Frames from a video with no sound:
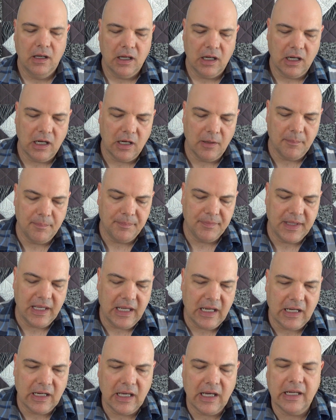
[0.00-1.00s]

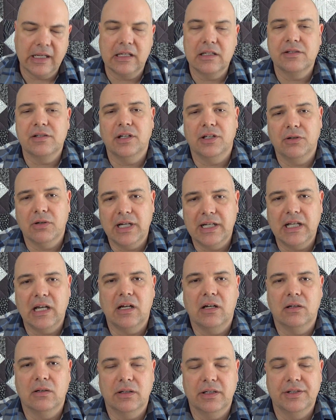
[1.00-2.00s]
And I can tell you right
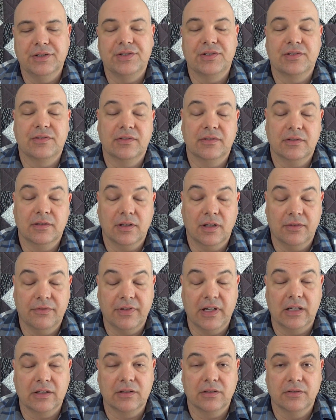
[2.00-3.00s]
now, it's
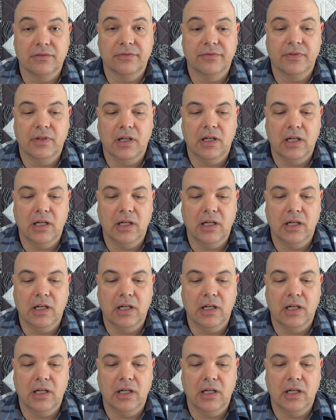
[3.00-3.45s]
effective.